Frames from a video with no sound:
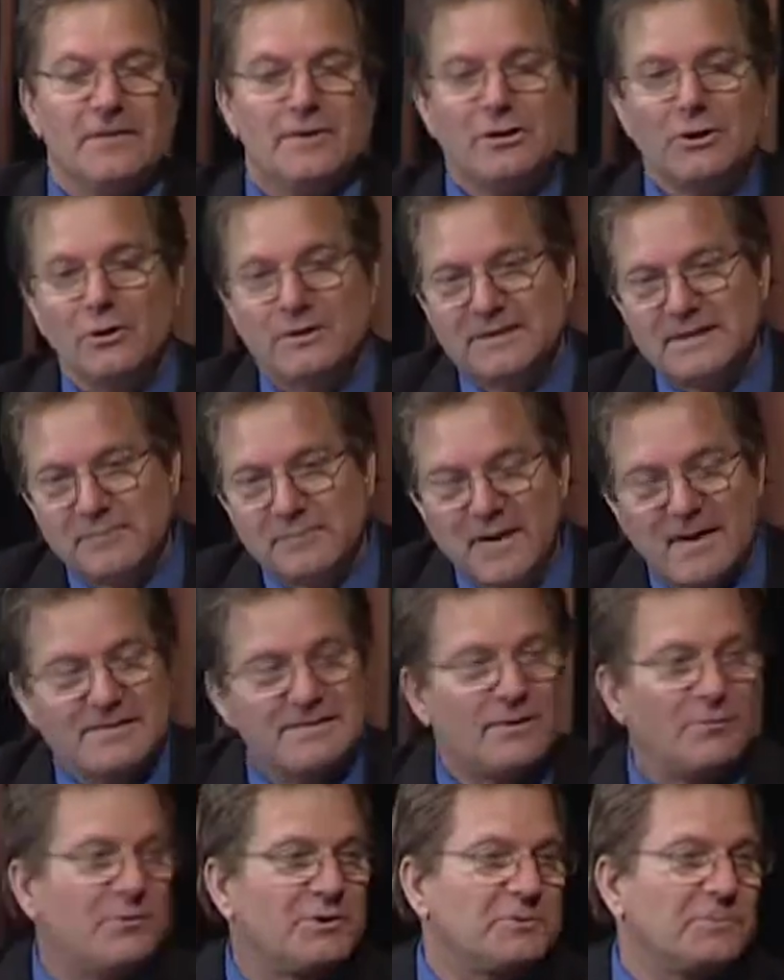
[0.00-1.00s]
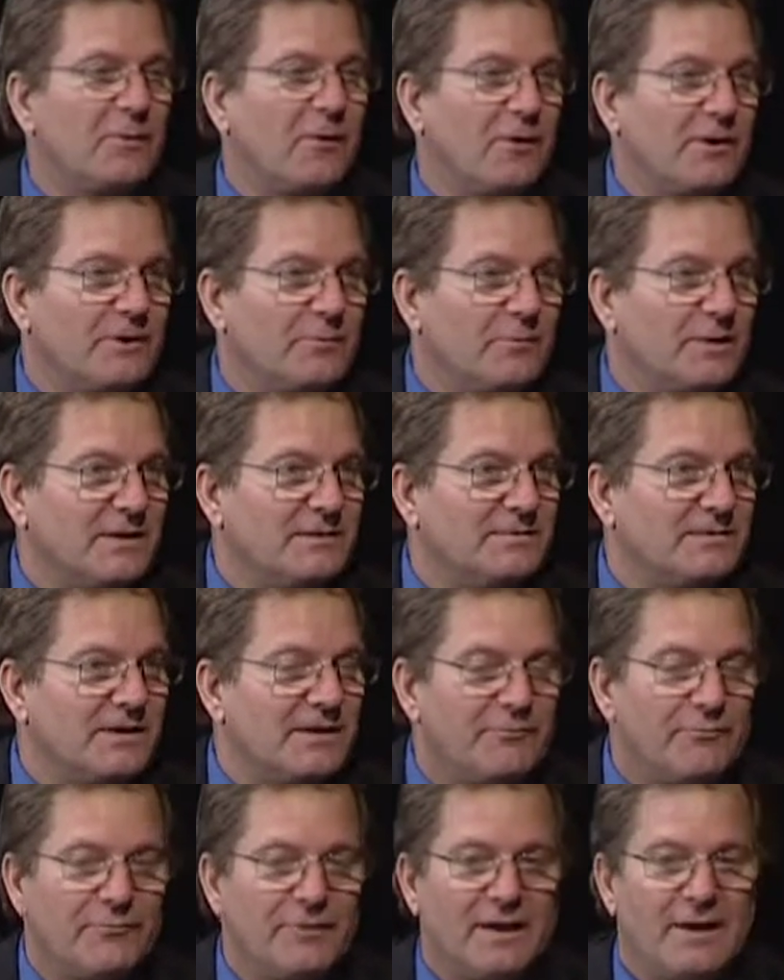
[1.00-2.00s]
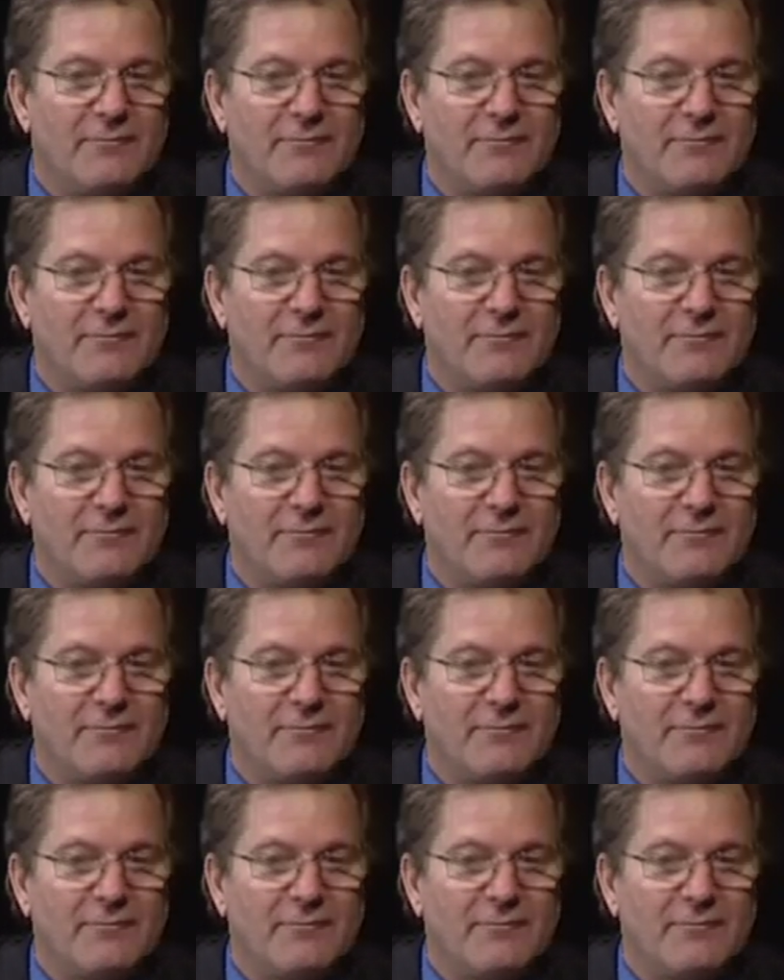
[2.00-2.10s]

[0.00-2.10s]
you know, it depends on which party wins. If, okay.